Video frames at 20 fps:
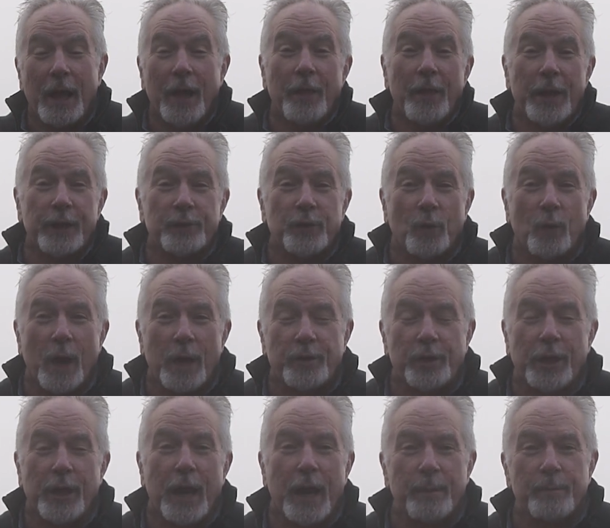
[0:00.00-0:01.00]
Thanks for
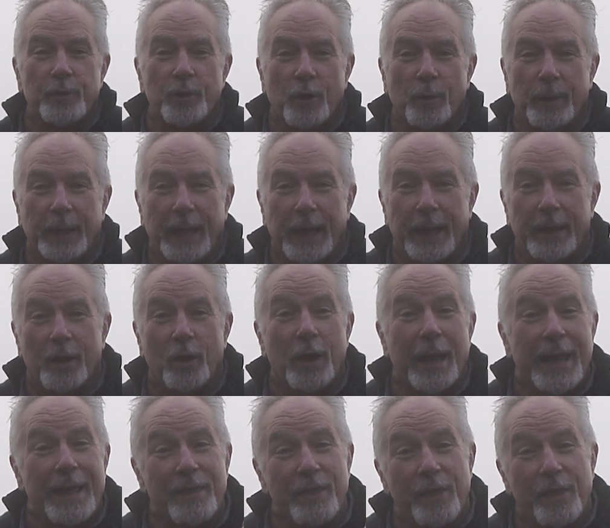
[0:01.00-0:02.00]
watching. I'm Jeremy Cato,
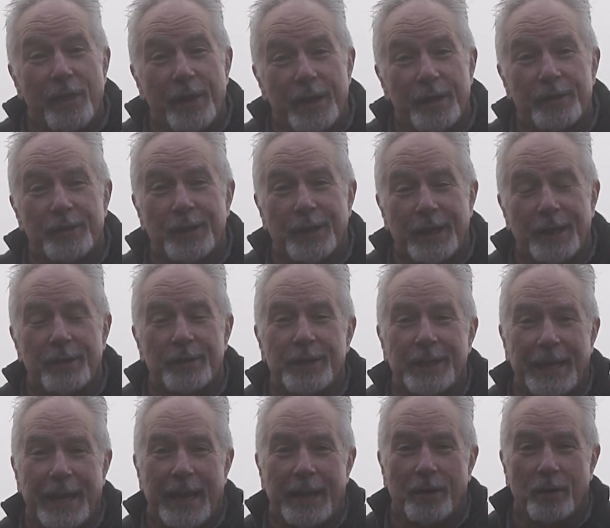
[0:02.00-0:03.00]
and this is
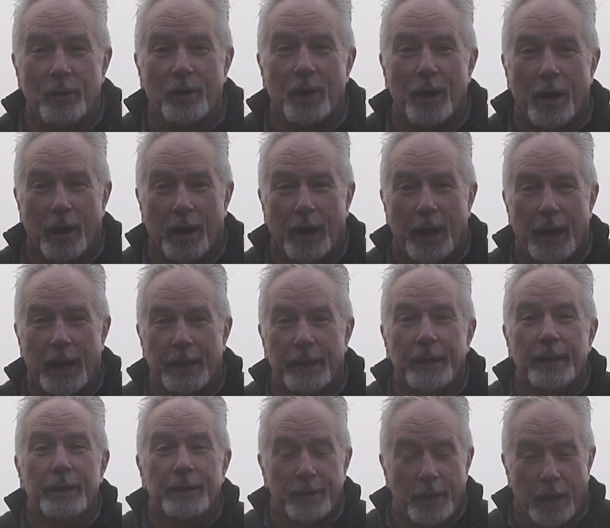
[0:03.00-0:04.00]

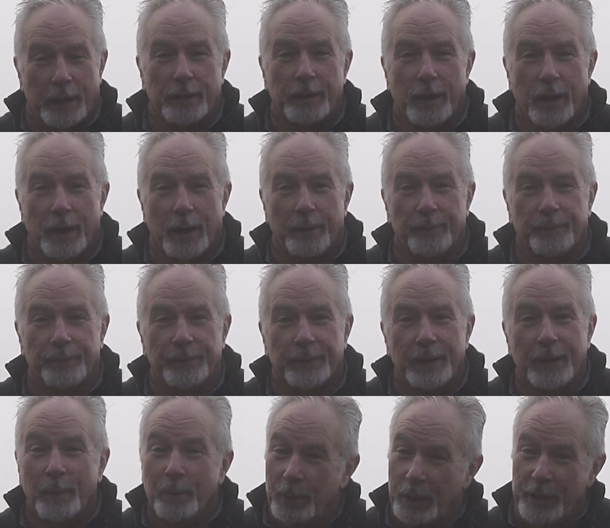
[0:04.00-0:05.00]
CatoCarGuide.com.
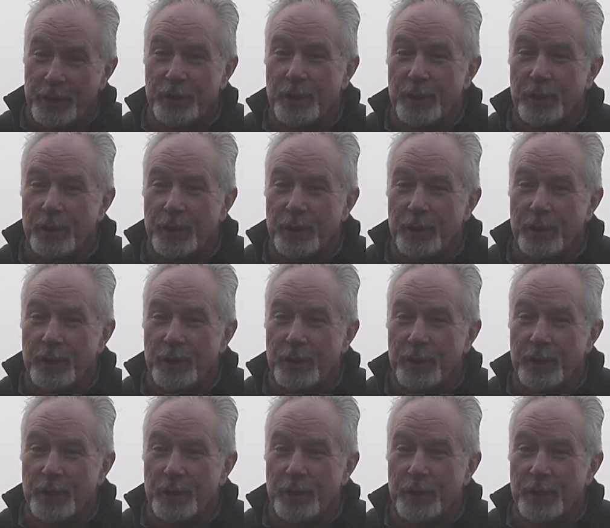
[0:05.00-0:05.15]
Please